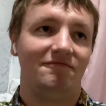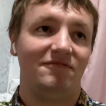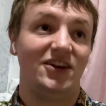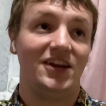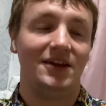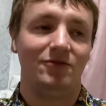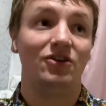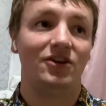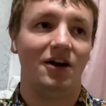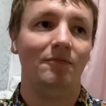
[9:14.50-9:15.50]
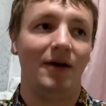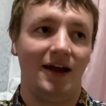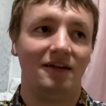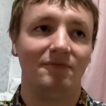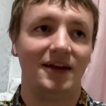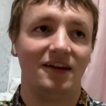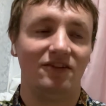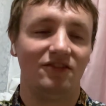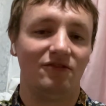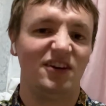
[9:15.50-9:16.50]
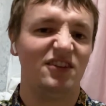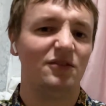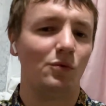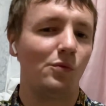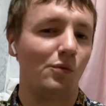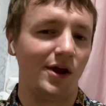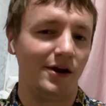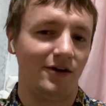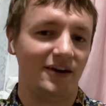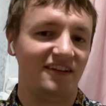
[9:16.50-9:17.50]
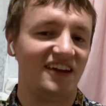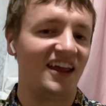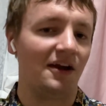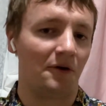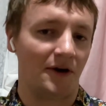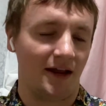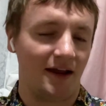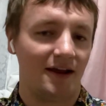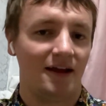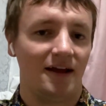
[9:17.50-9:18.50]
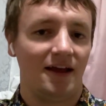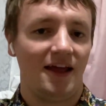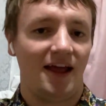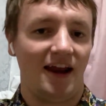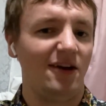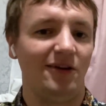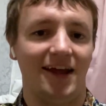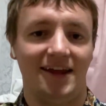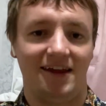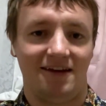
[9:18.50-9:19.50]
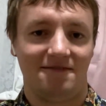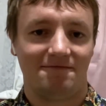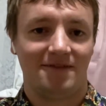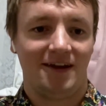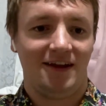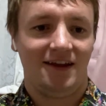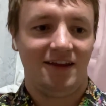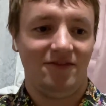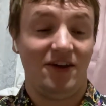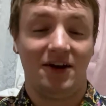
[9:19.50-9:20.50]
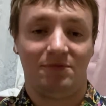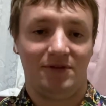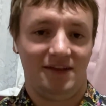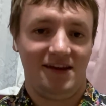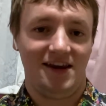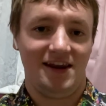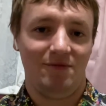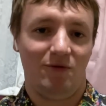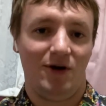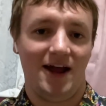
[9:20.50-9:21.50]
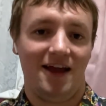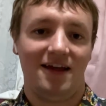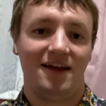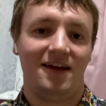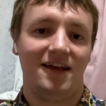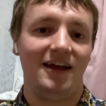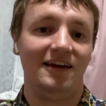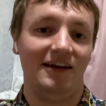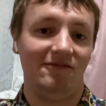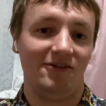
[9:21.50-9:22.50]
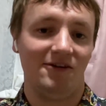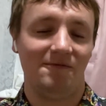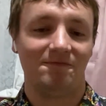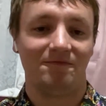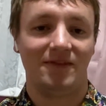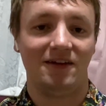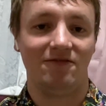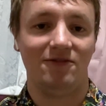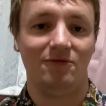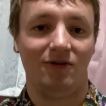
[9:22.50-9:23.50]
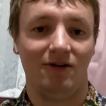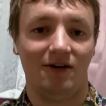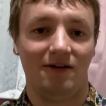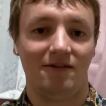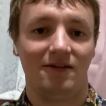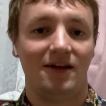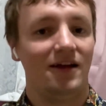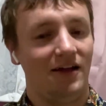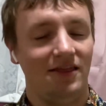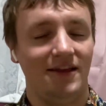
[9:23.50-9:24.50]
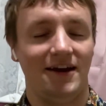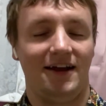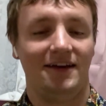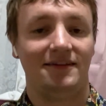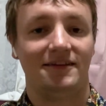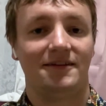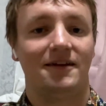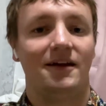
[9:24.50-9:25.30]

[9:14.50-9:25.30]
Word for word: the team could come back and make history. It's just weird. It's eerie, and I don't like it. You've got to put this Heat team away in Denver if you are the Nuggets.